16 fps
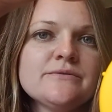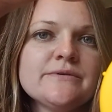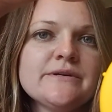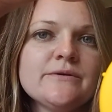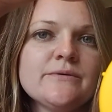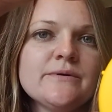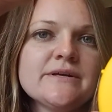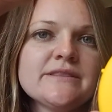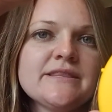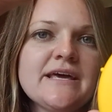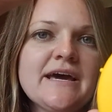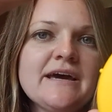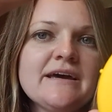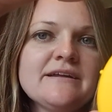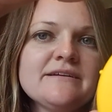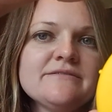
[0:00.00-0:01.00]
We don't want
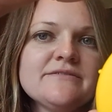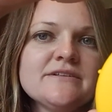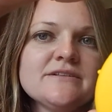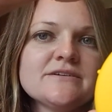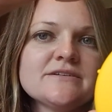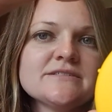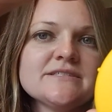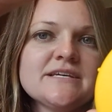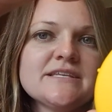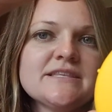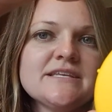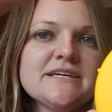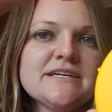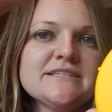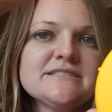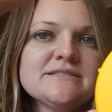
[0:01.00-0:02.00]
that. If it looks like
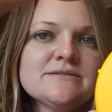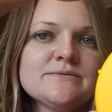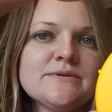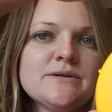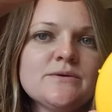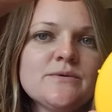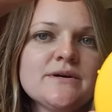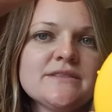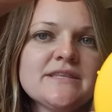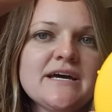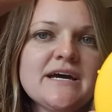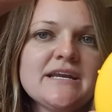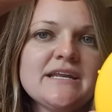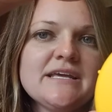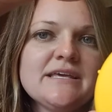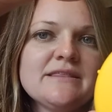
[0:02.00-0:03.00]
this, we don't want
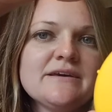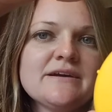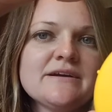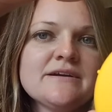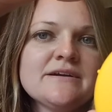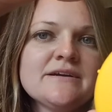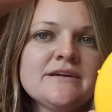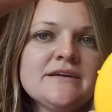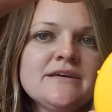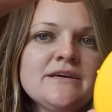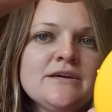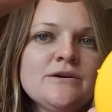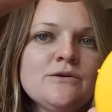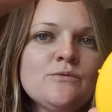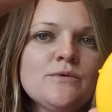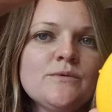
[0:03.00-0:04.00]
that either.
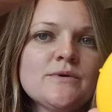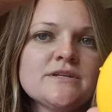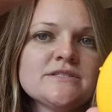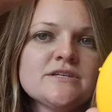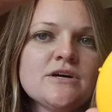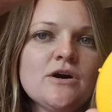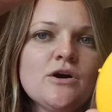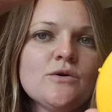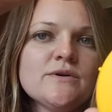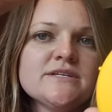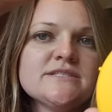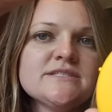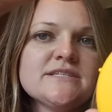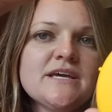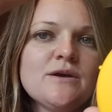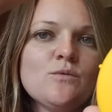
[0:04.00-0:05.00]
We want it to always
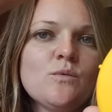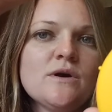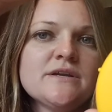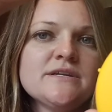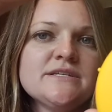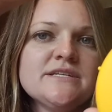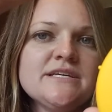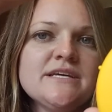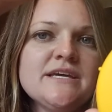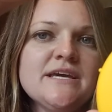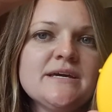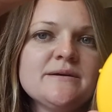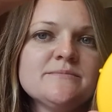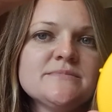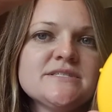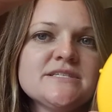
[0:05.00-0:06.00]
say 1D
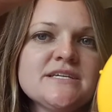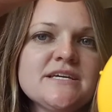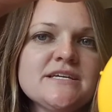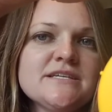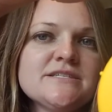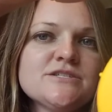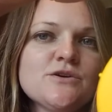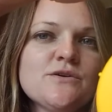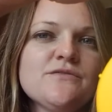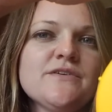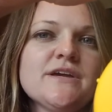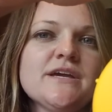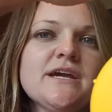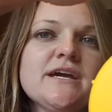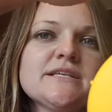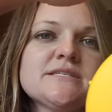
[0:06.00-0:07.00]
MC. So if
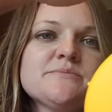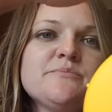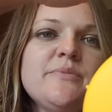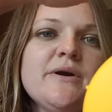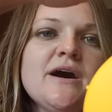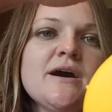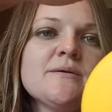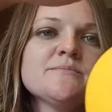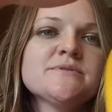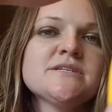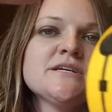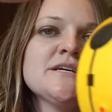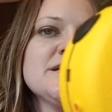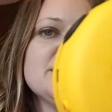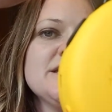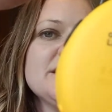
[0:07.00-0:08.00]
it gets bumped,
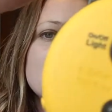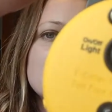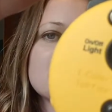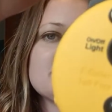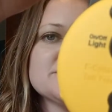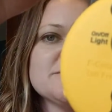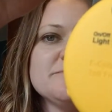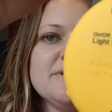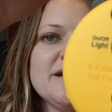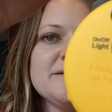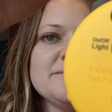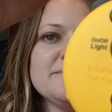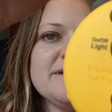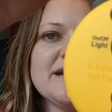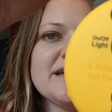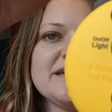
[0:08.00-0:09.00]
there's a
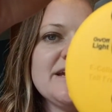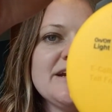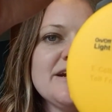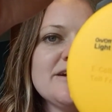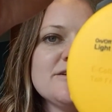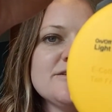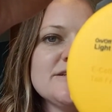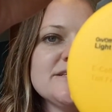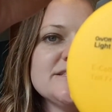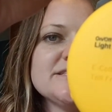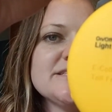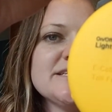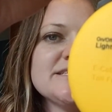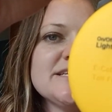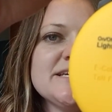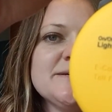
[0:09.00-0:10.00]
button back here and it
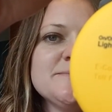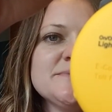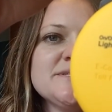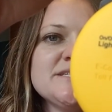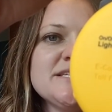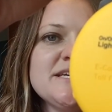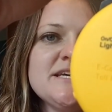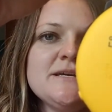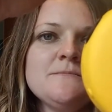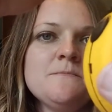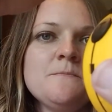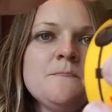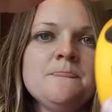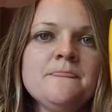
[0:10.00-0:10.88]
says MC.